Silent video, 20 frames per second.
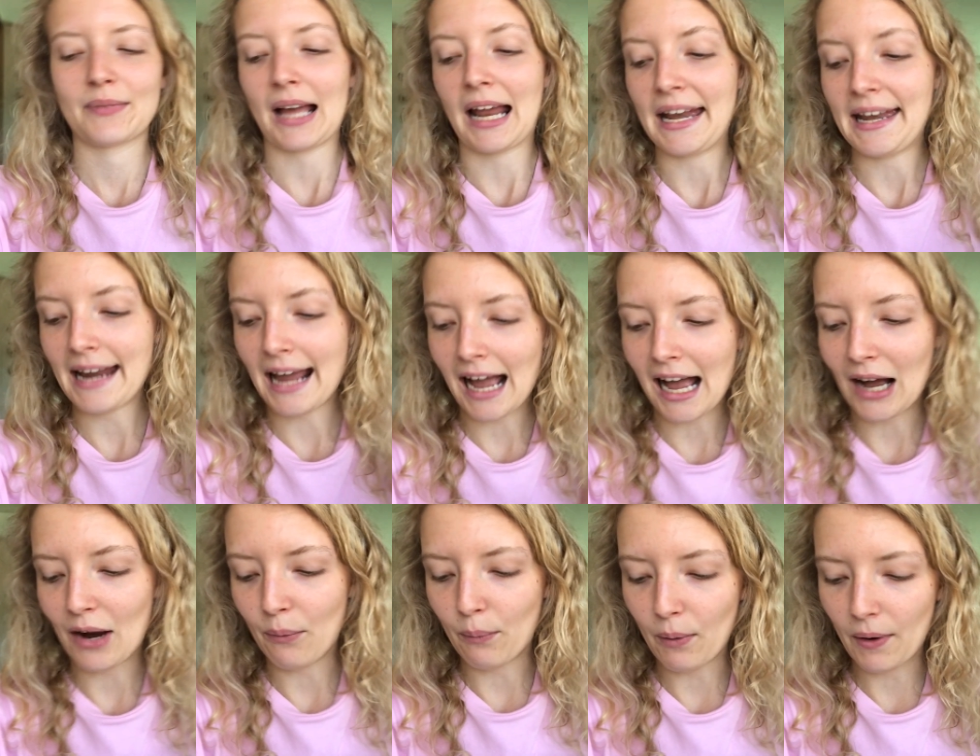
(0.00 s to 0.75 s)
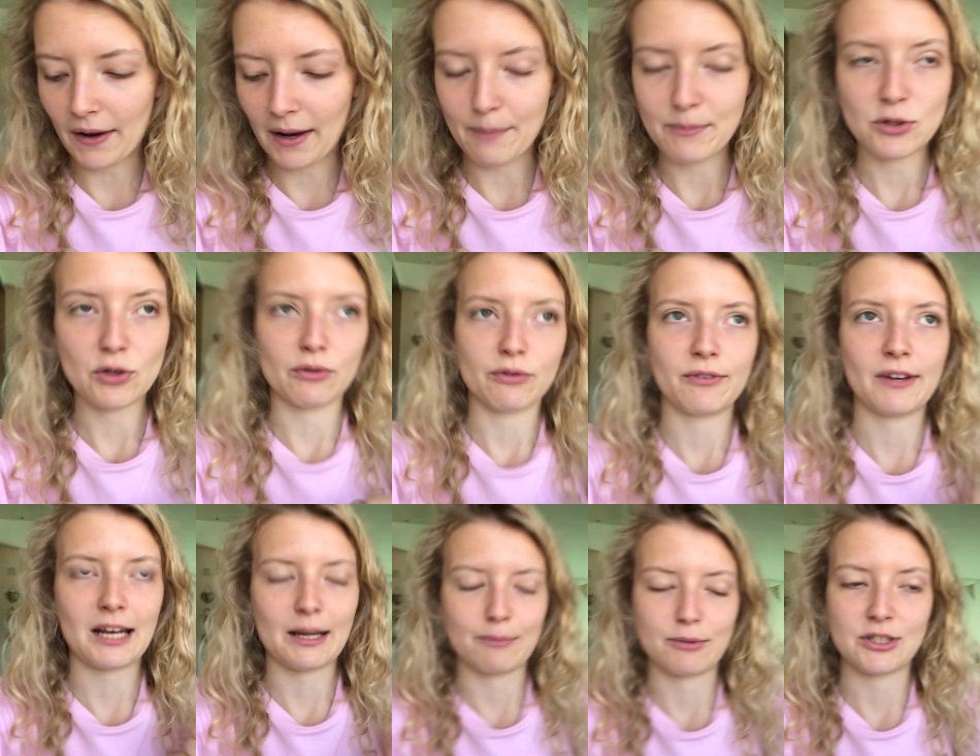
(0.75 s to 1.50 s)
and now while I'm sort of
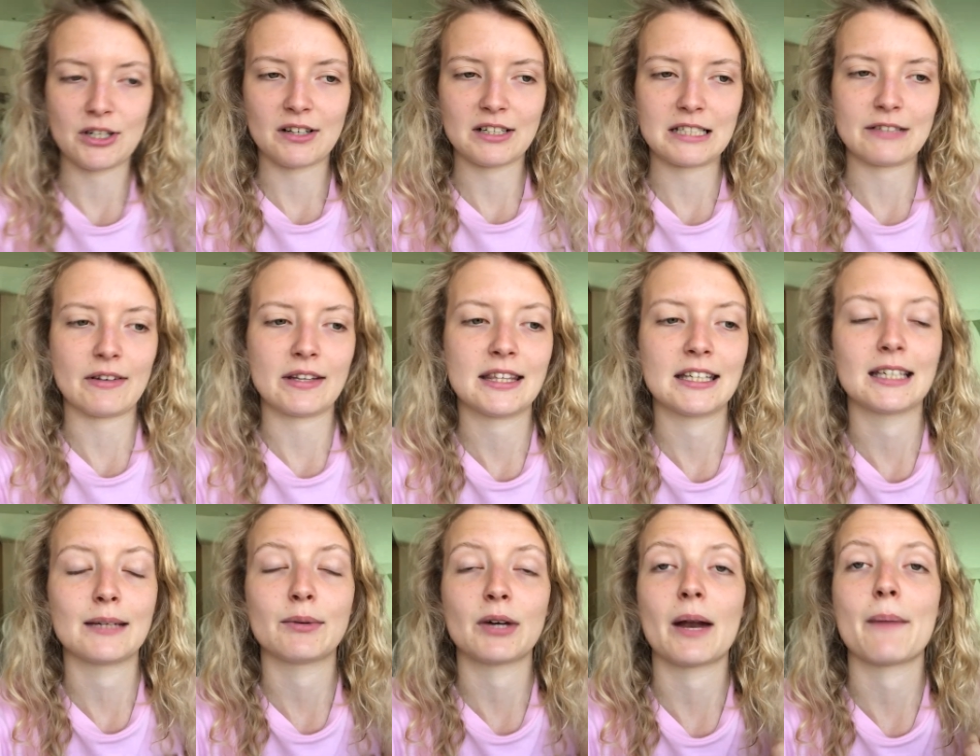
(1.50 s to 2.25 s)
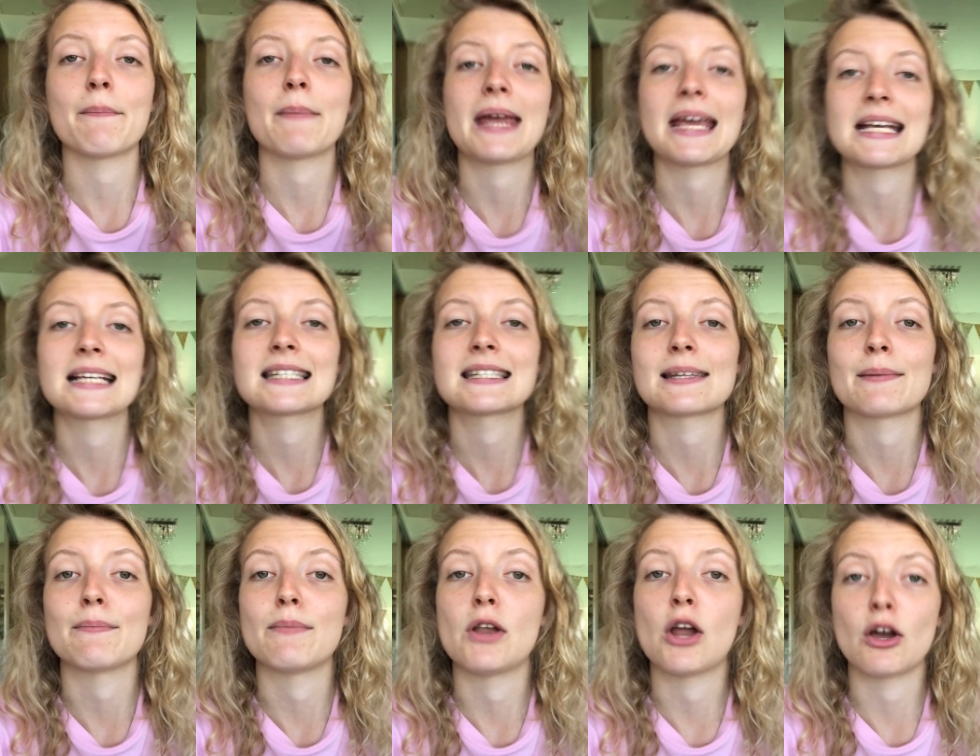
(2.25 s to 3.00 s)
feeling productive I think I'm going to make
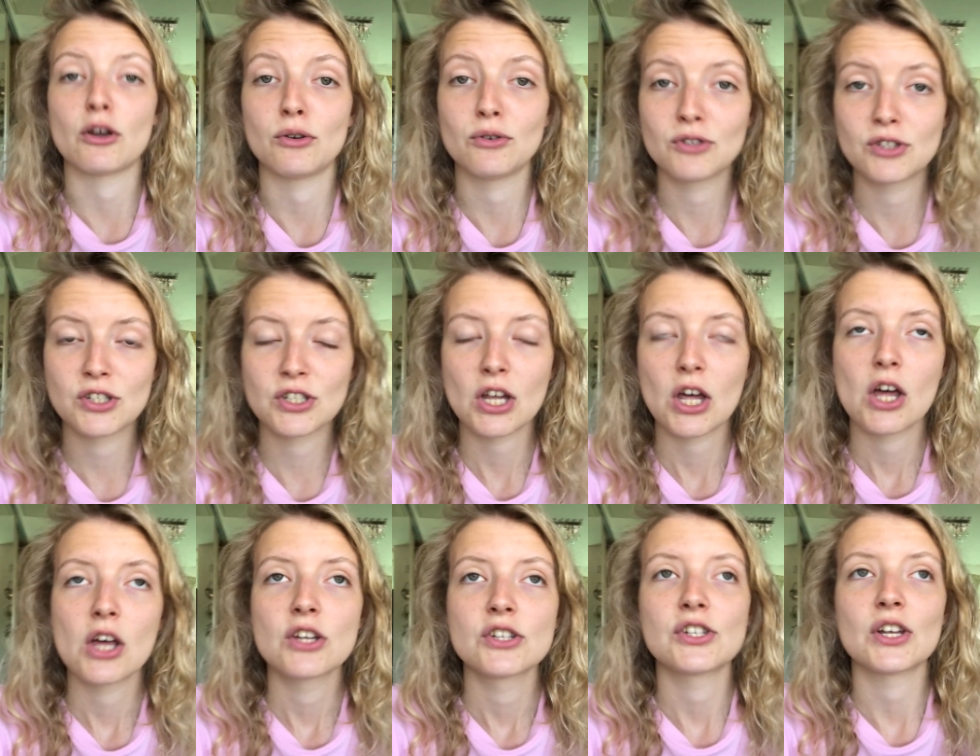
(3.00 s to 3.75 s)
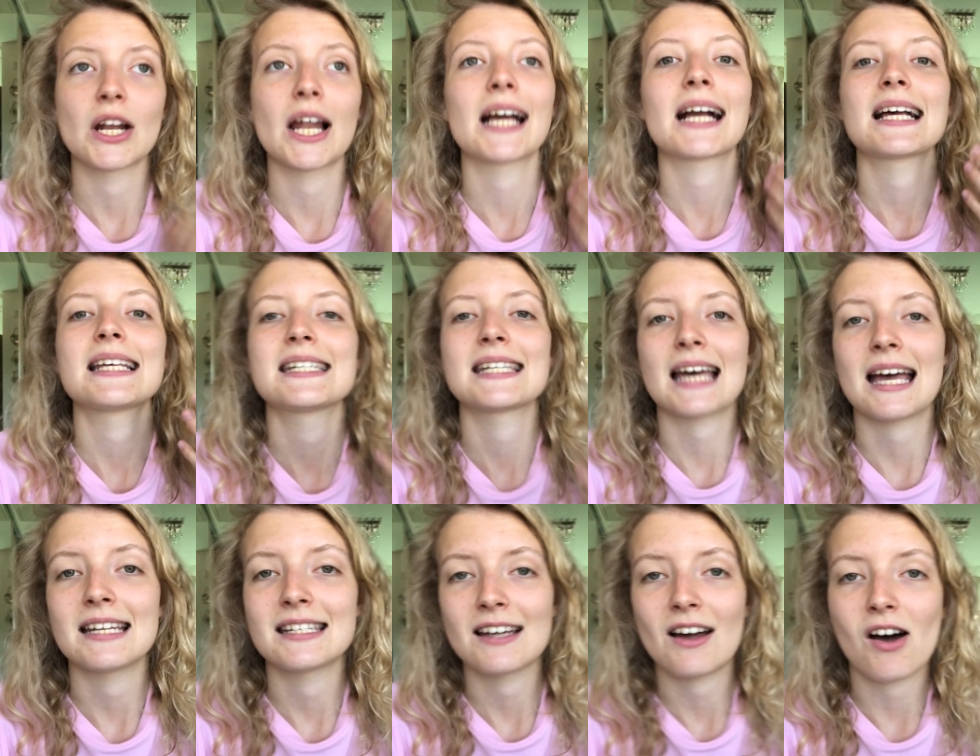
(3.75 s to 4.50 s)
some notes so like I
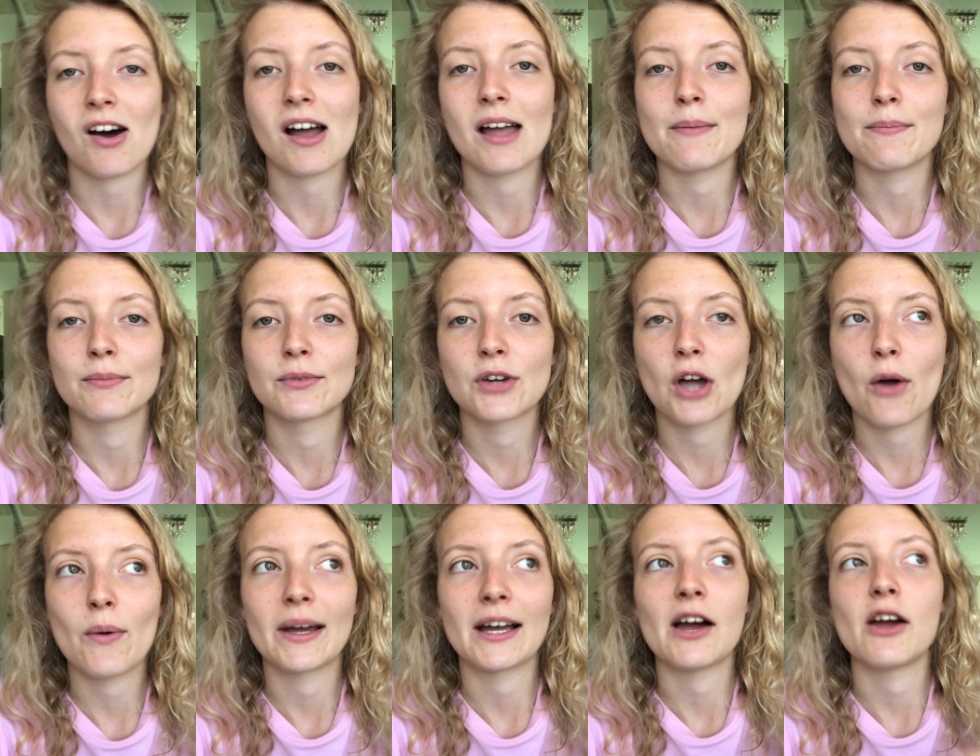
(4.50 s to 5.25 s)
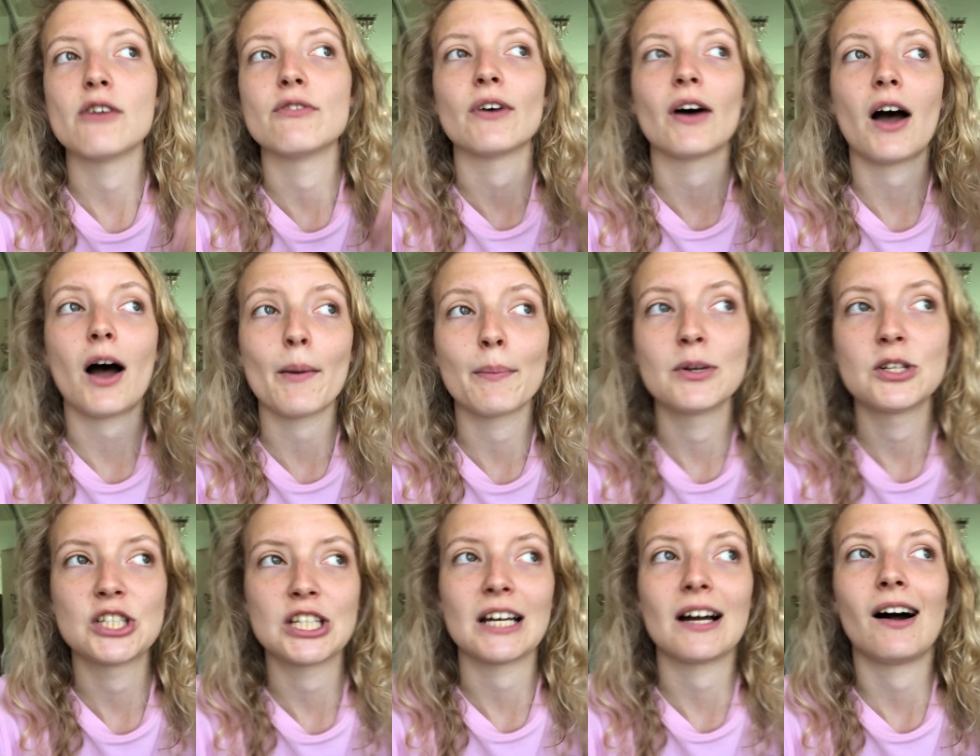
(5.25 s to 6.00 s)
said I'm going over
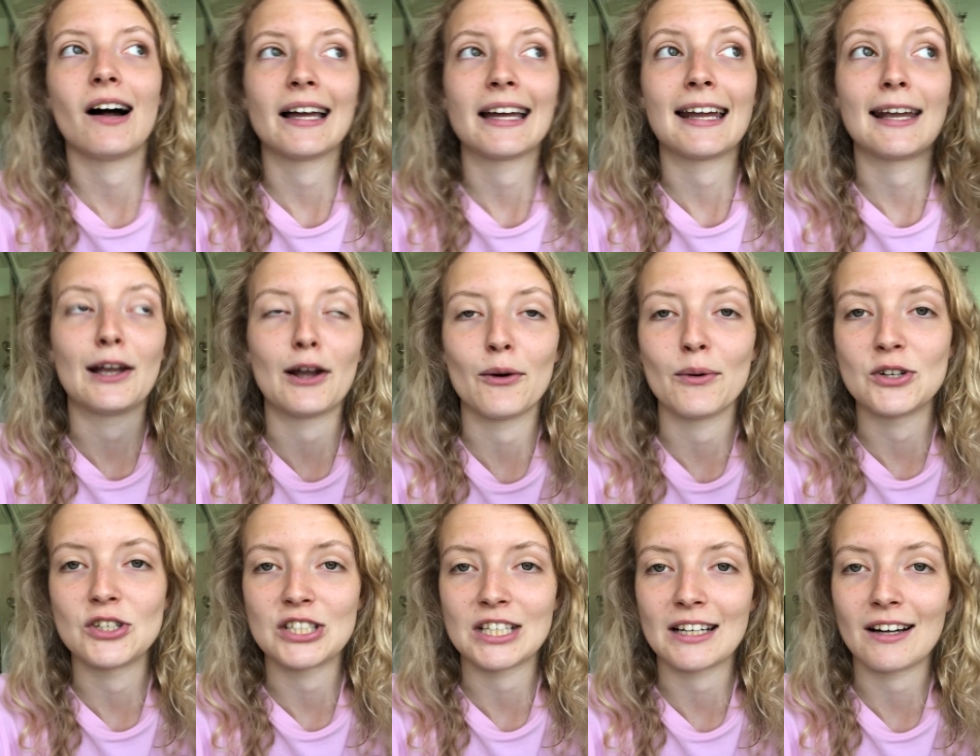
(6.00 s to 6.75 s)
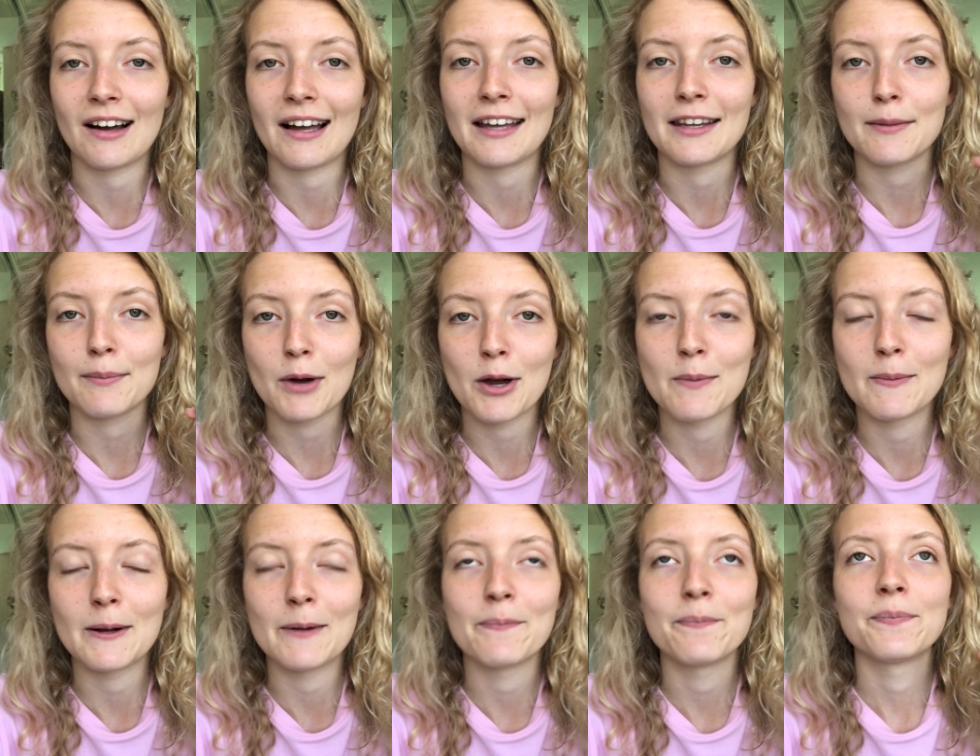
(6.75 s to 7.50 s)
upper GI and lower GI at the
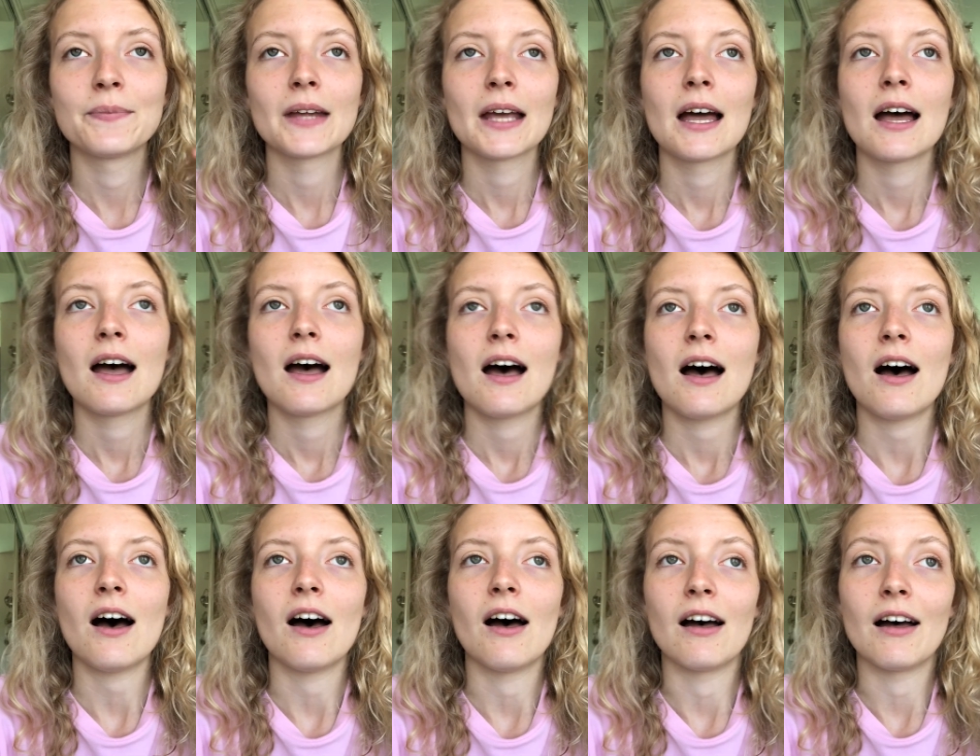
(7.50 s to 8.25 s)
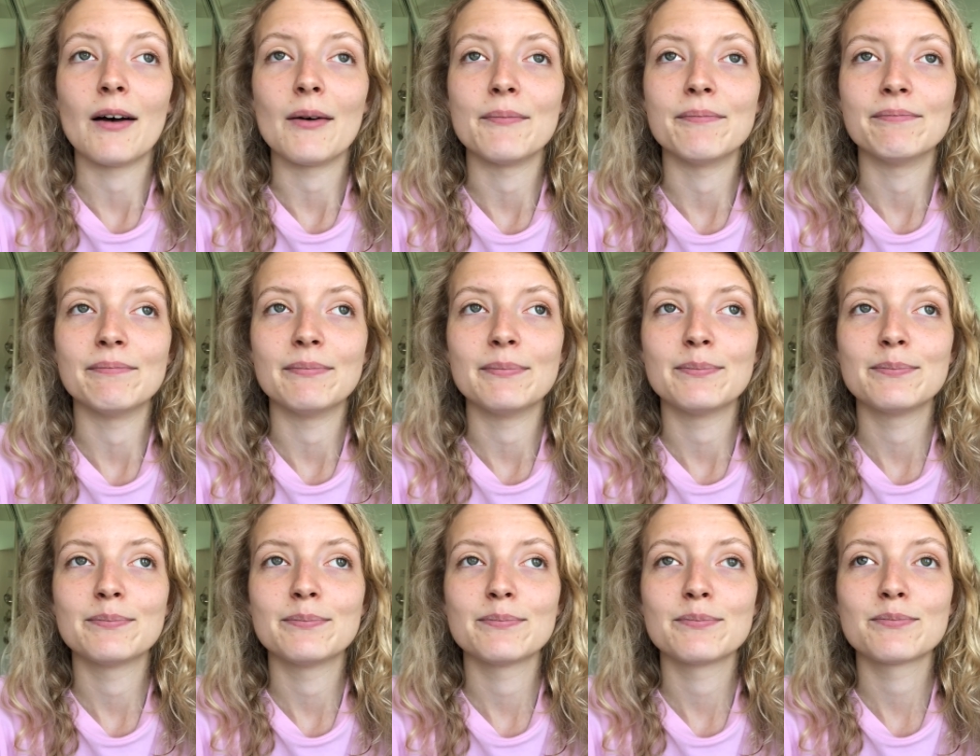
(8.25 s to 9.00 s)
moment um,